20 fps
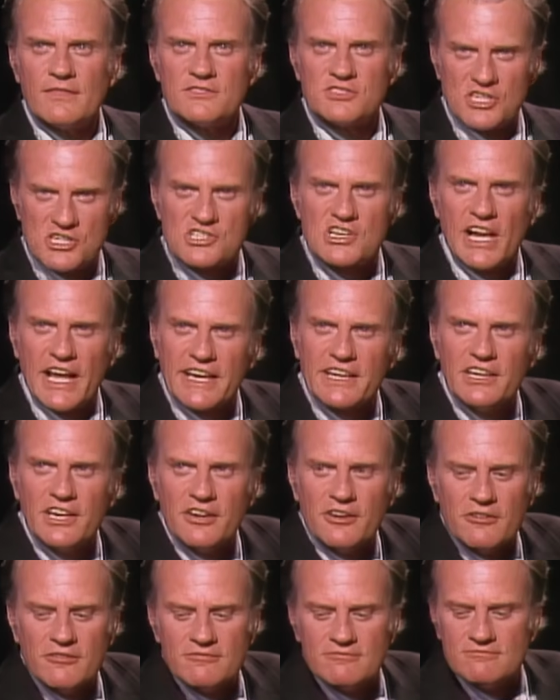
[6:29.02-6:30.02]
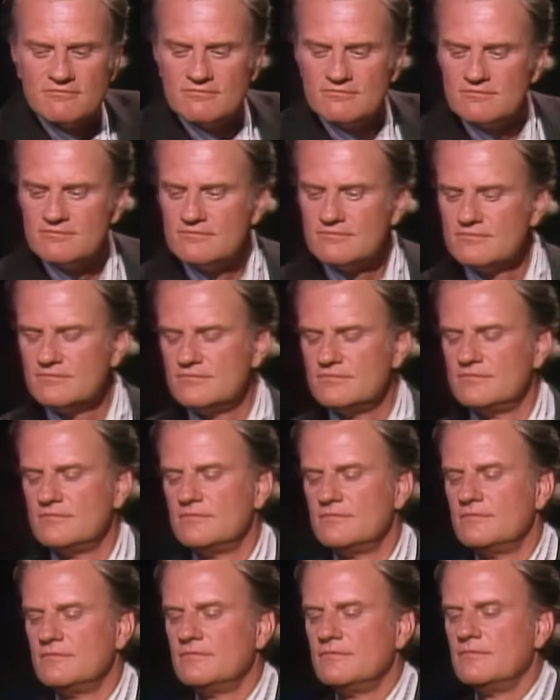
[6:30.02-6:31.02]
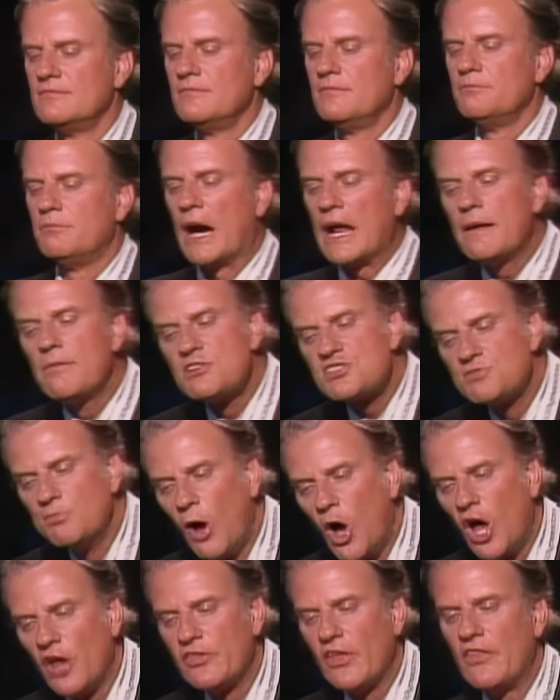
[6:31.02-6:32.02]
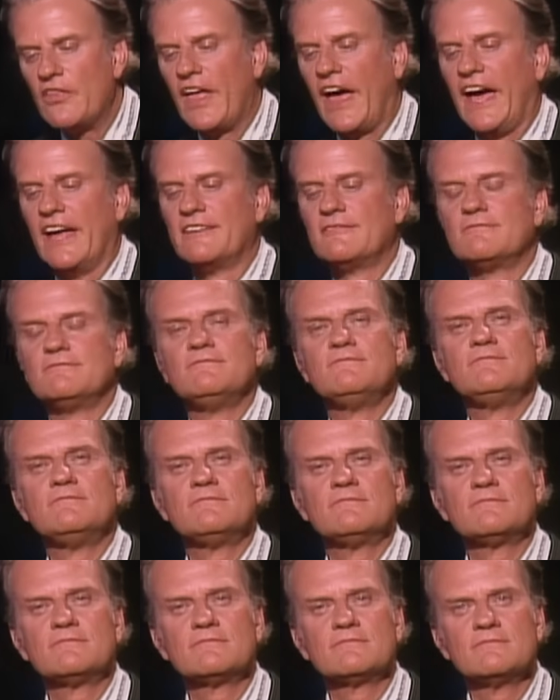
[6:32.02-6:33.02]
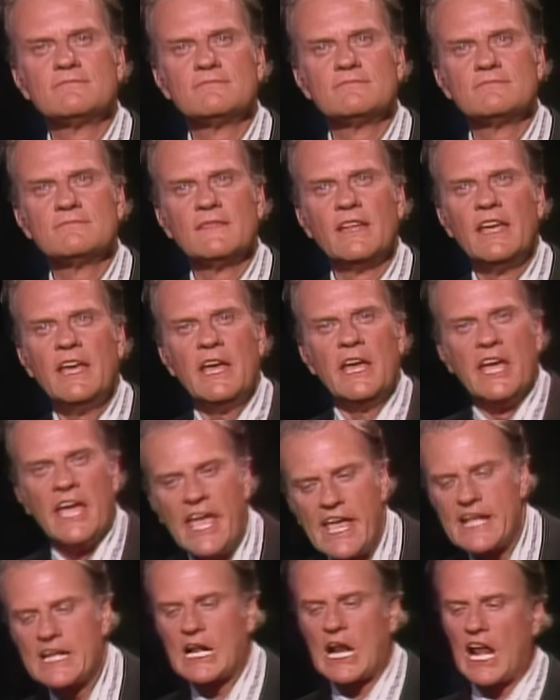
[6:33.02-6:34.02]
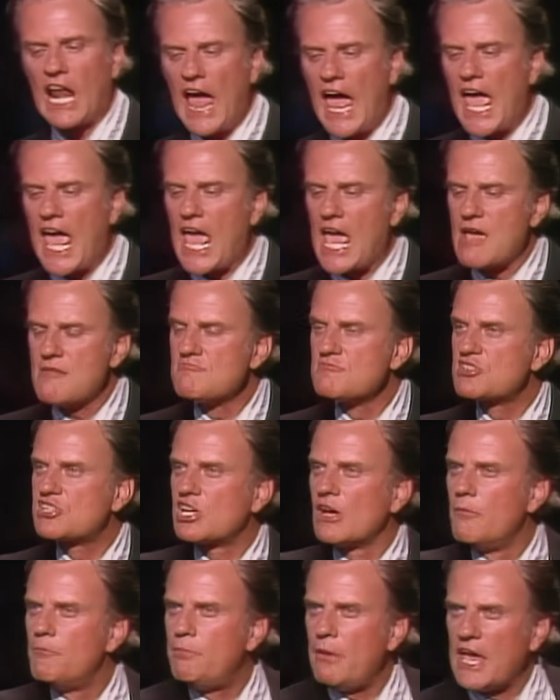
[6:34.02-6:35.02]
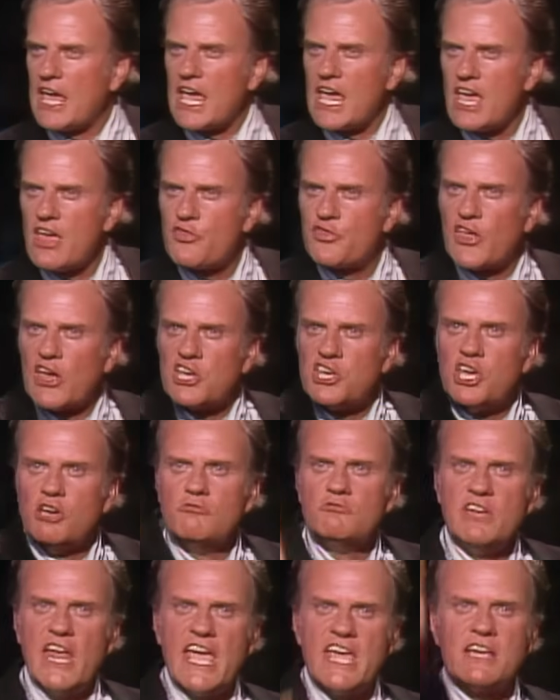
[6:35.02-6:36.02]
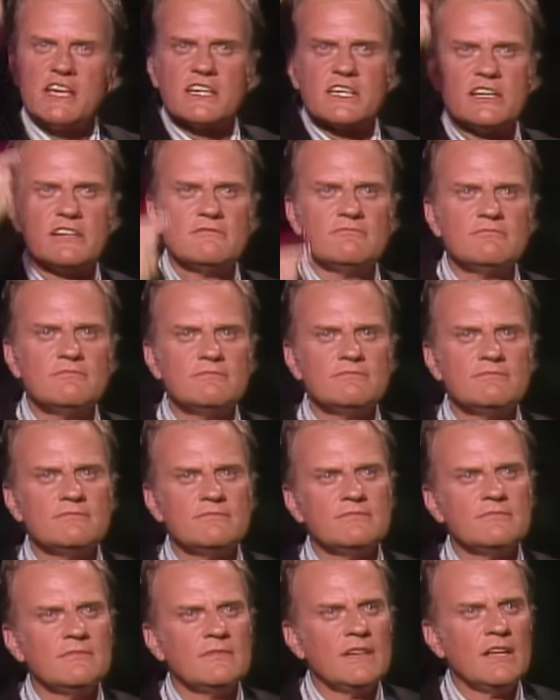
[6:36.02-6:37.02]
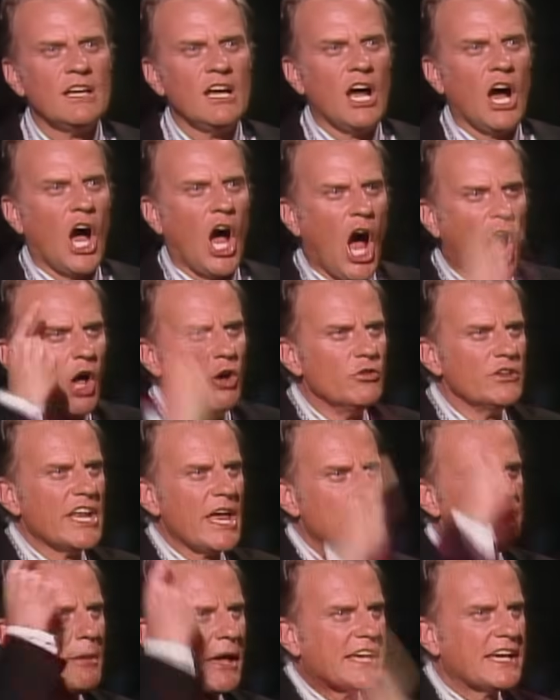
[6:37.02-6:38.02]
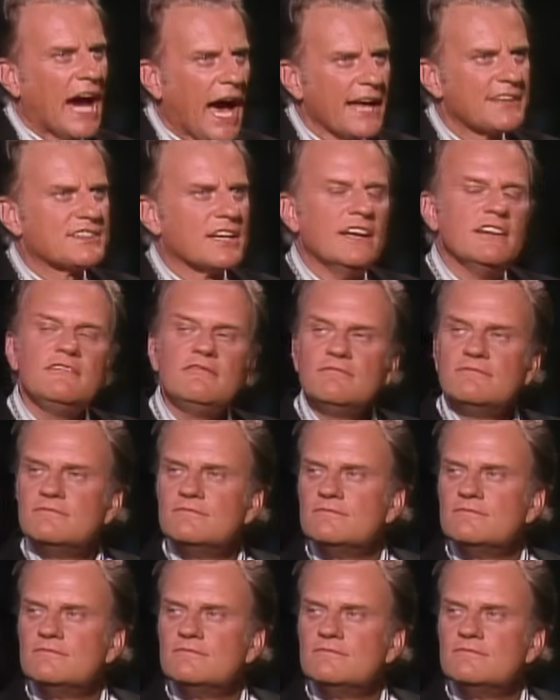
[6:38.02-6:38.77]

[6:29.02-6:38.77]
just like you. But he was more than that. He claimed to be the unique, only begotten,